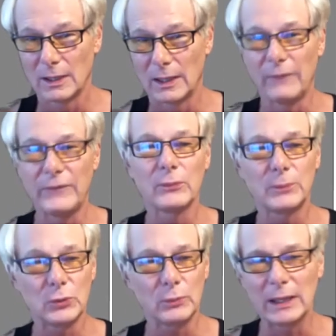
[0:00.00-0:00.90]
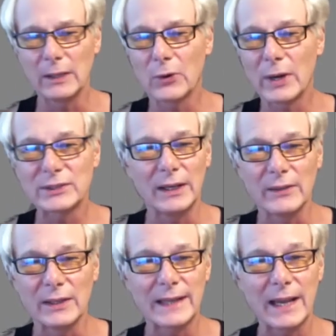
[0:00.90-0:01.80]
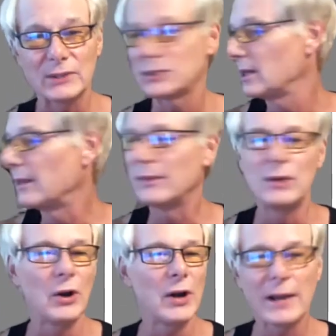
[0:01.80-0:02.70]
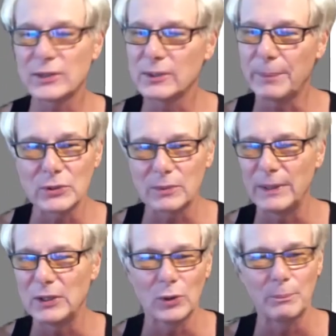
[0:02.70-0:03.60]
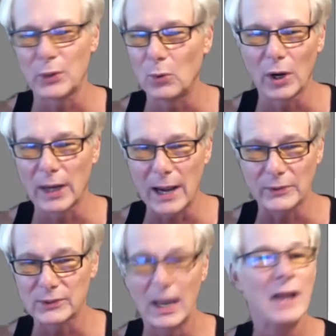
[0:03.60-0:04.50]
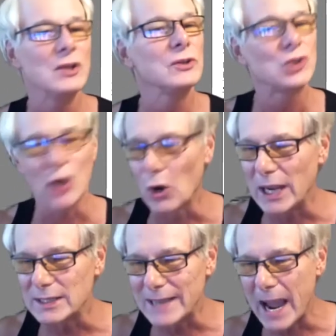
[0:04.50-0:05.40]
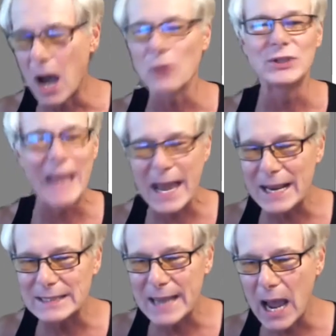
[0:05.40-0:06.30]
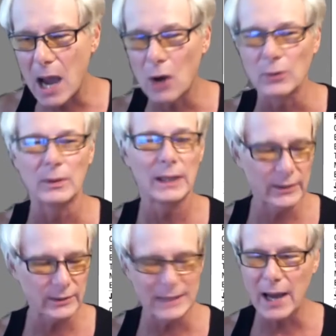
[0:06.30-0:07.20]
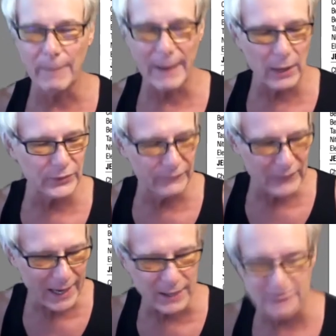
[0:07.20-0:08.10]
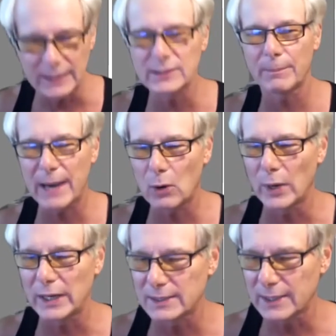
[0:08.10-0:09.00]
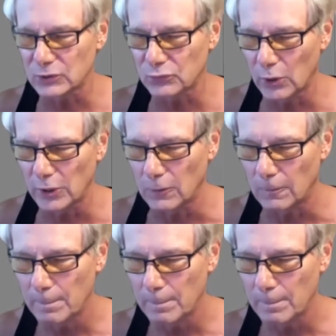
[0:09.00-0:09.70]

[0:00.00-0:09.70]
If you're interested in the taste, you're not supposed to be doing pre-workouts. Choke it down. Get it down. It's not about the taste. It's about what it does for you.